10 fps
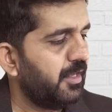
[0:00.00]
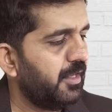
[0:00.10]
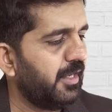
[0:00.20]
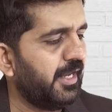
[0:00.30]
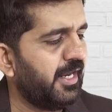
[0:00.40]

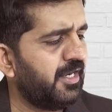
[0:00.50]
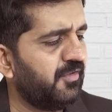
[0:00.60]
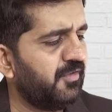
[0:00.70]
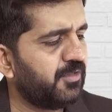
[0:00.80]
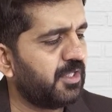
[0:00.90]
and
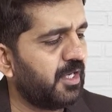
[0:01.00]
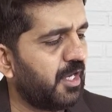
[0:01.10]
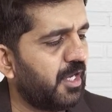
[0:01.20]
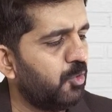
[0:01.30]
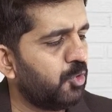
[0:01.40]
if the
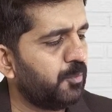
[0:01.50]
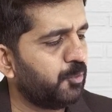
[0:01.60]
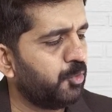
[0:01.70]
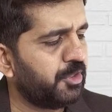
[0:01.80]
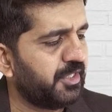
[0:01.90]

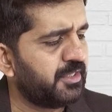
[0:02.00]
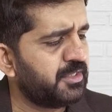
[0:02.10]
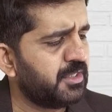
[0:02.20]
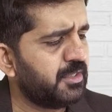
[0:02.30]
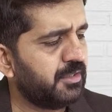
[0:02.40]
output is